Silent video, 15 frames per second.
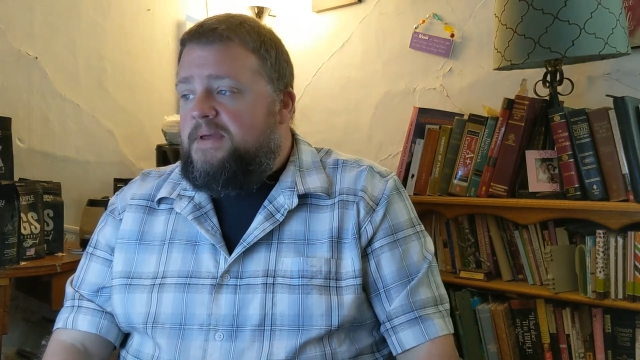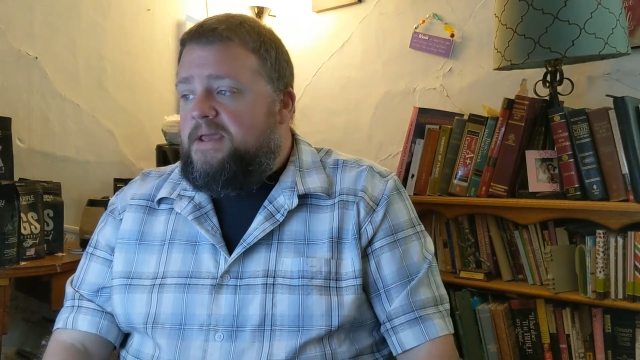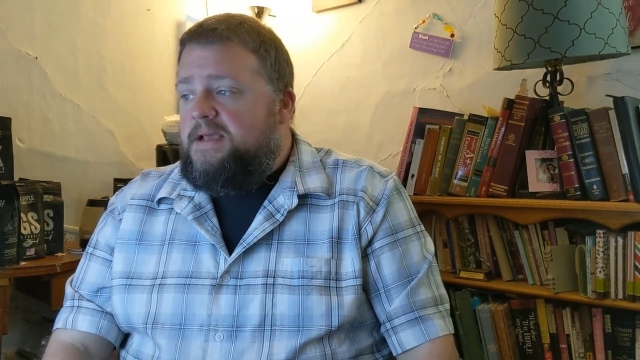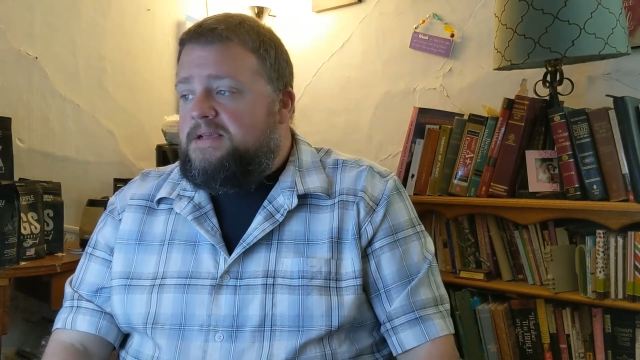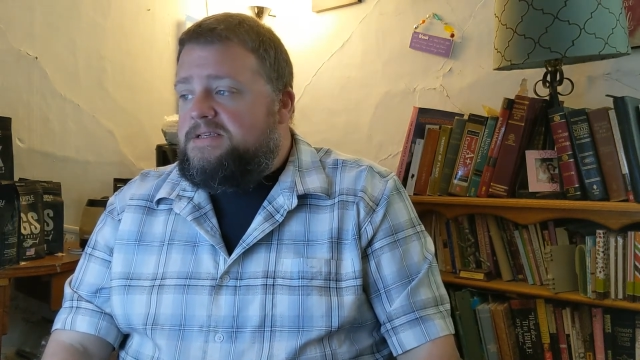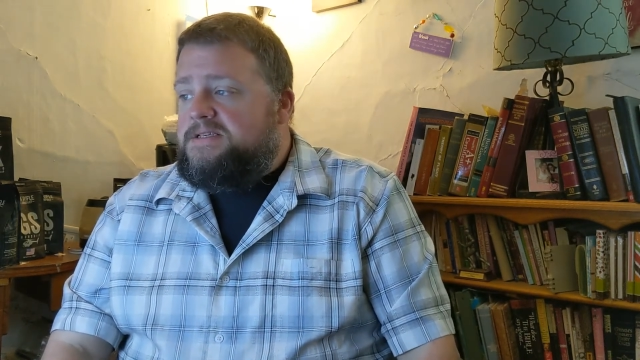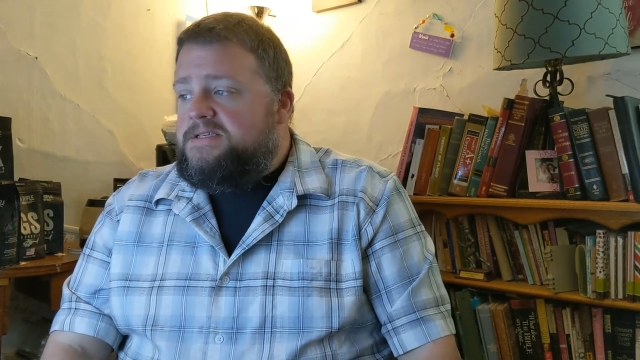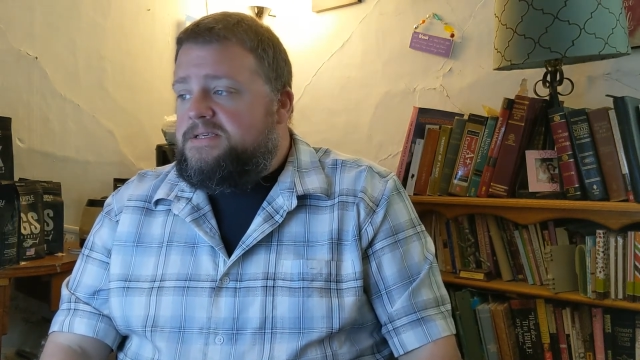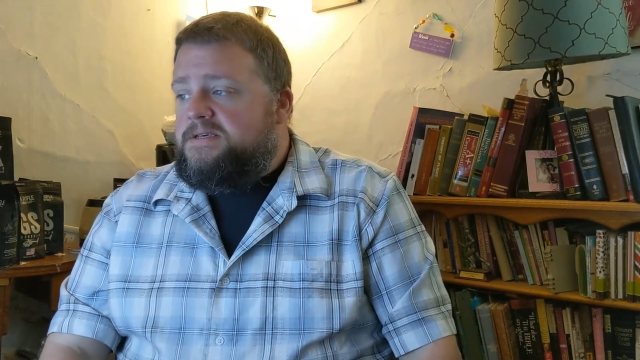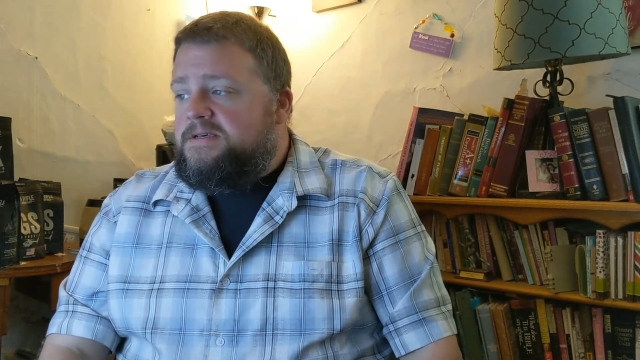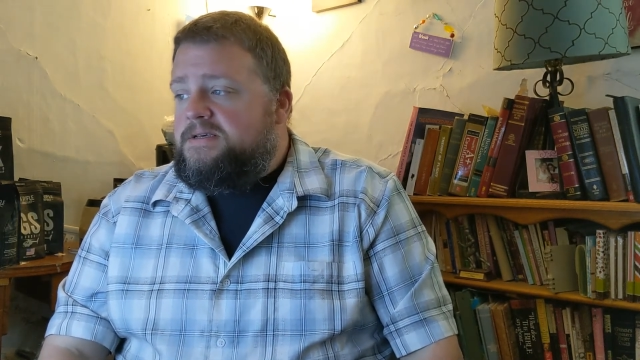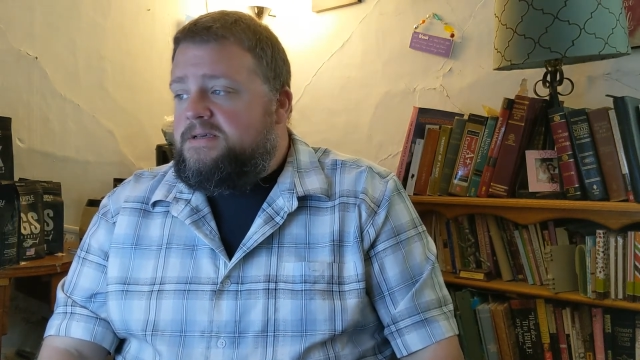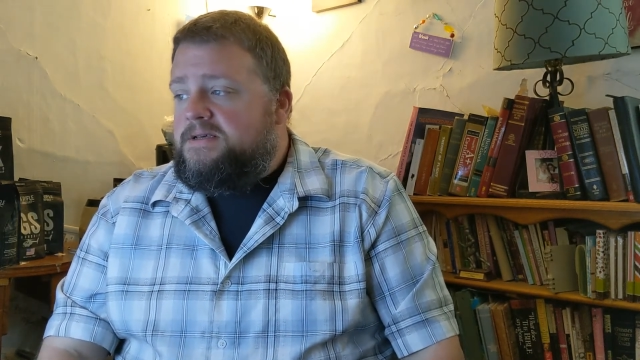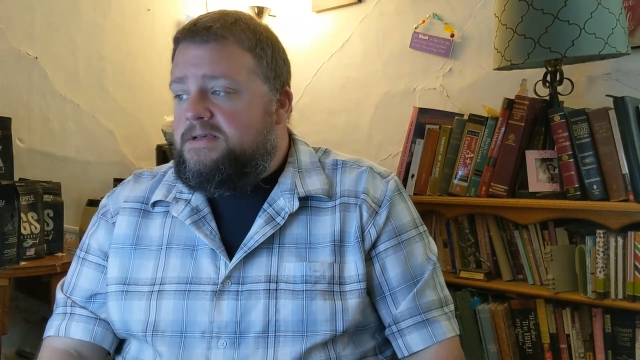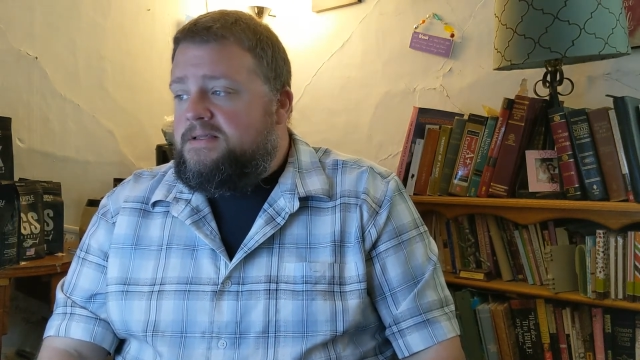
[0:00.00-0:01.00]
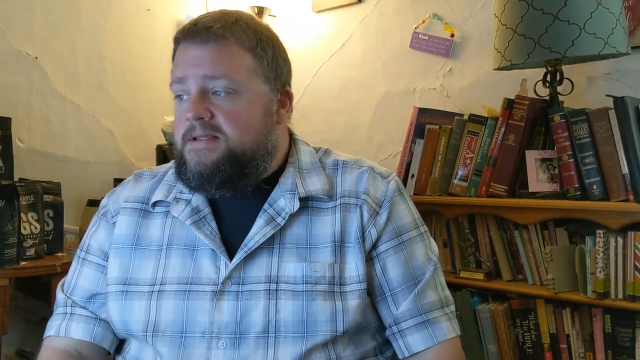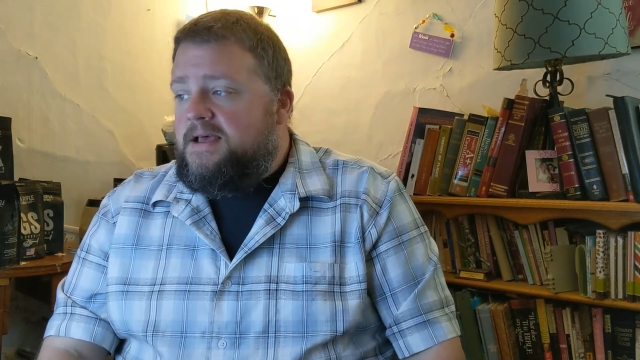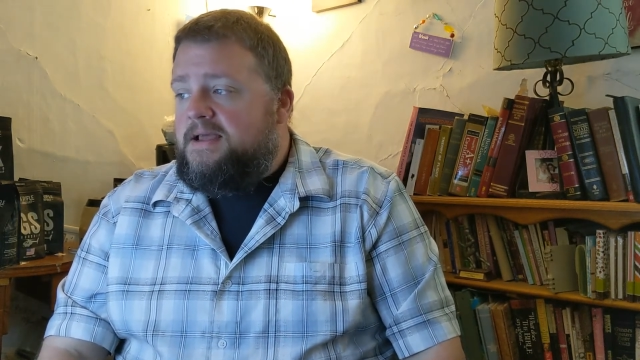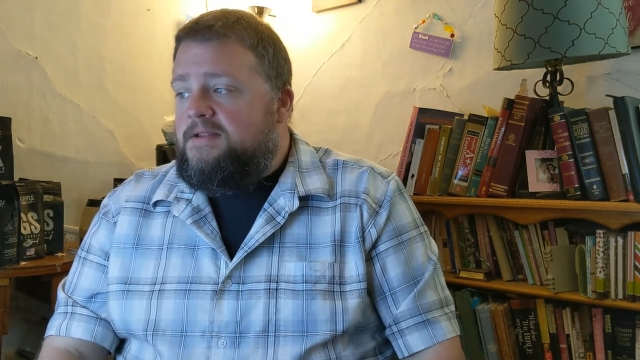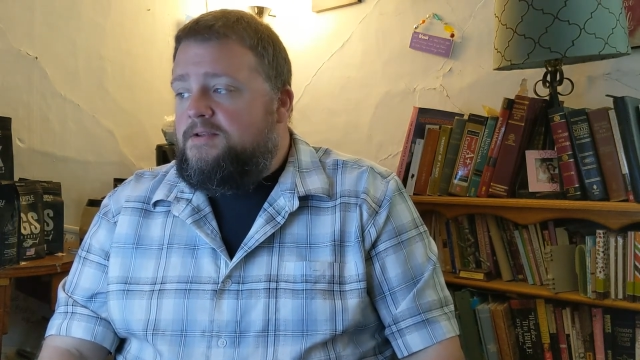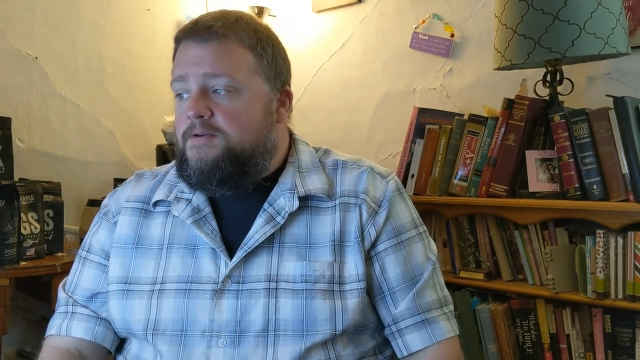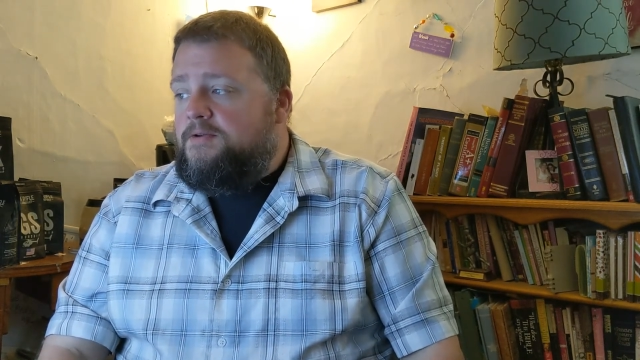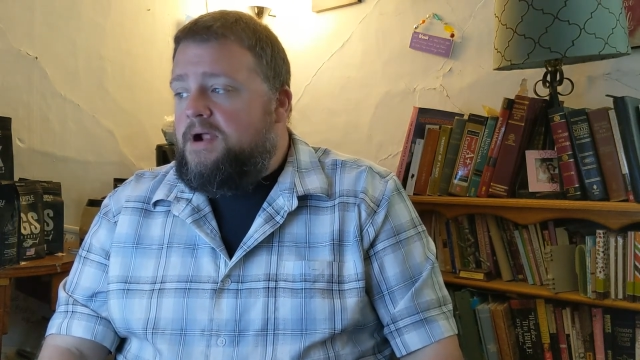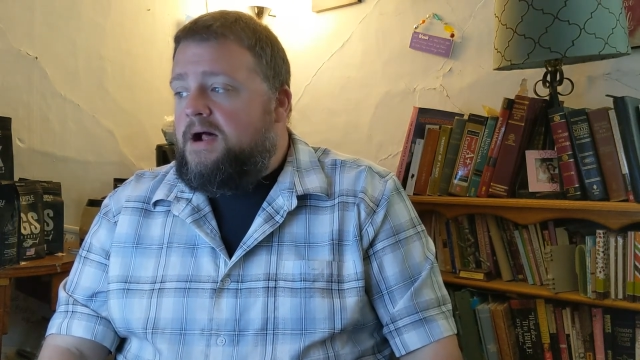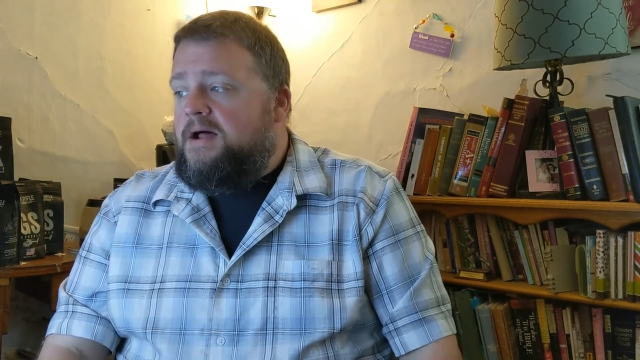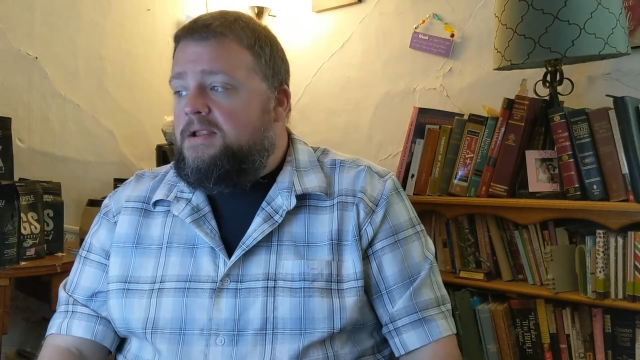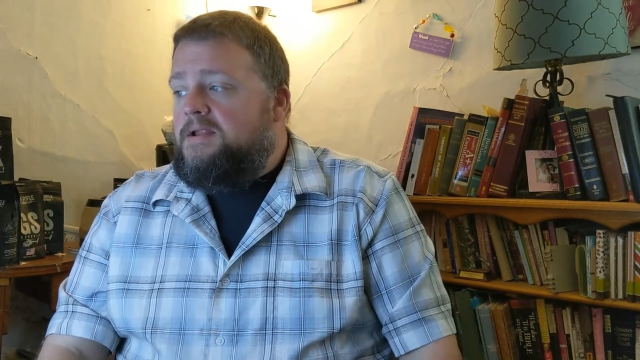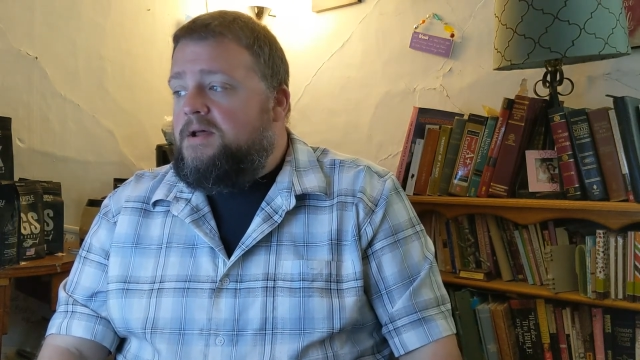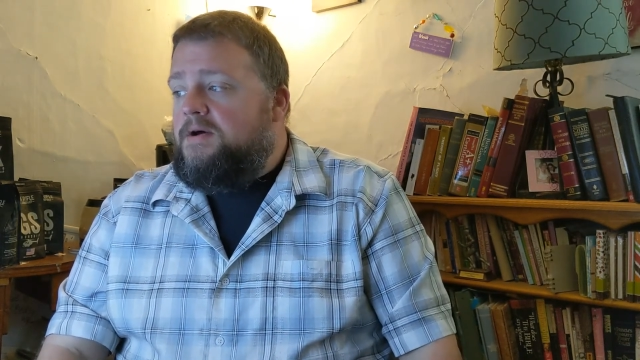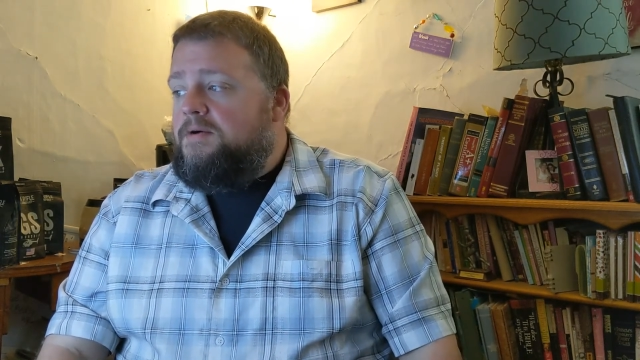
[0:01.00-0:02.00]
peace they do
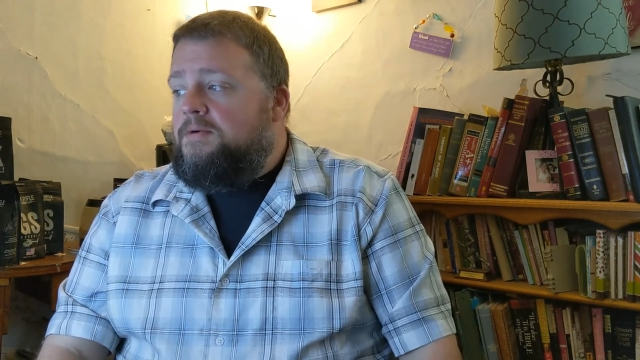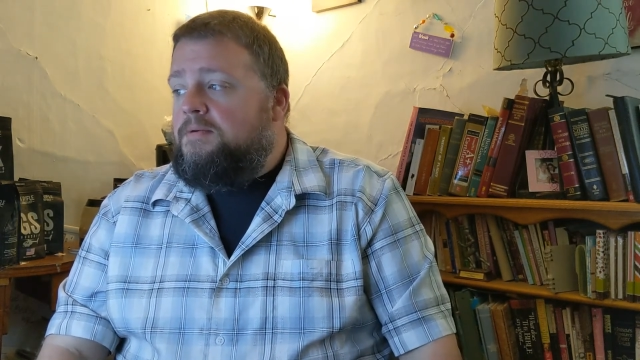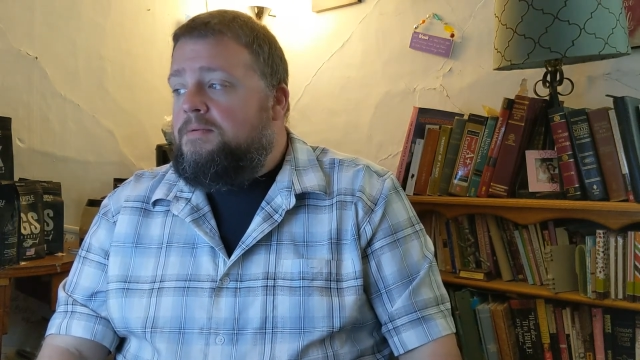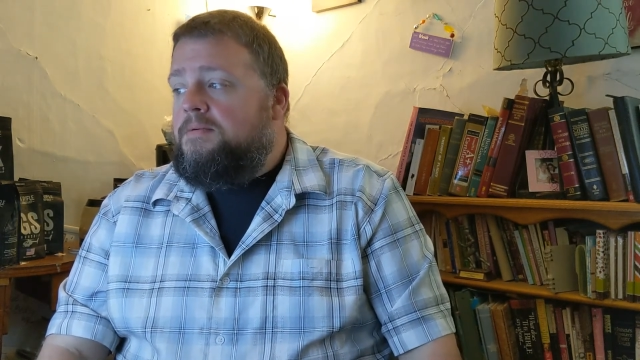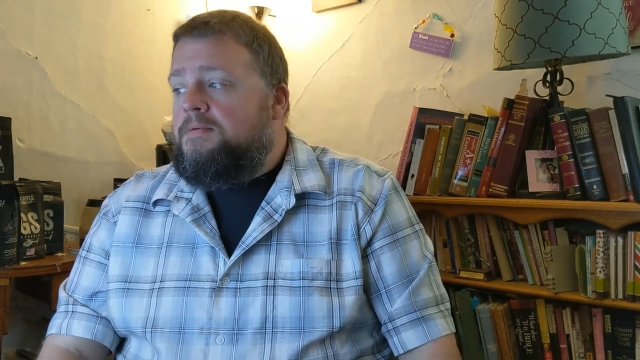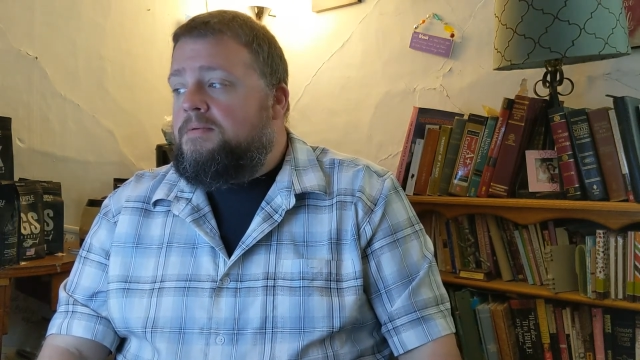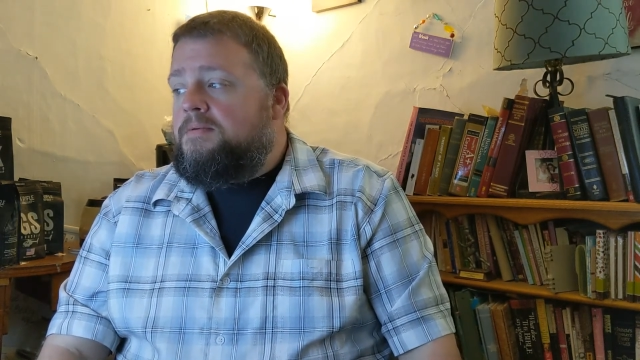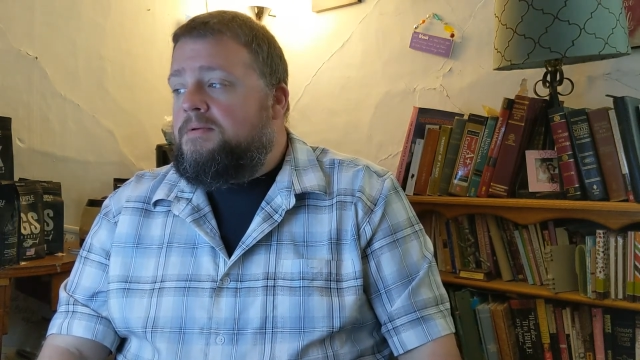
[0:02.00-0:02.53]
not know,